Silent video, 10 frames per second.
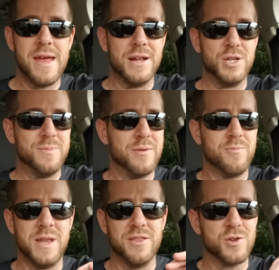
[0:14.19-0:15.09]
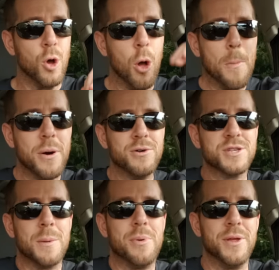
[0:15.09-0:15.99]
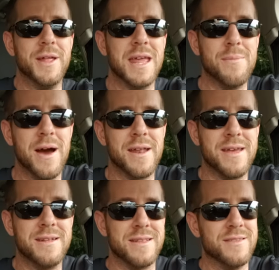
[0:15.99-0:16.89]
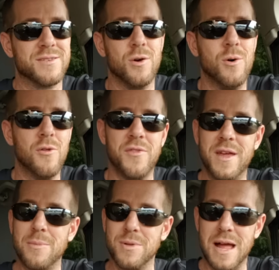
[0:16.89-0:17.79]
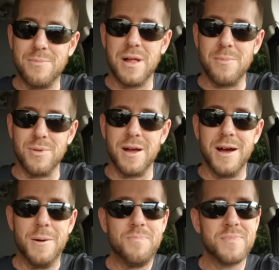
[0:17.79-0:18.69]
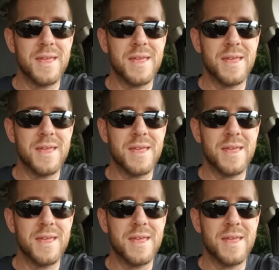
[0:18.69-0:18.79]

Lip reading: and she did this whole post complaining about it and this whole thing, blah, blah, blah.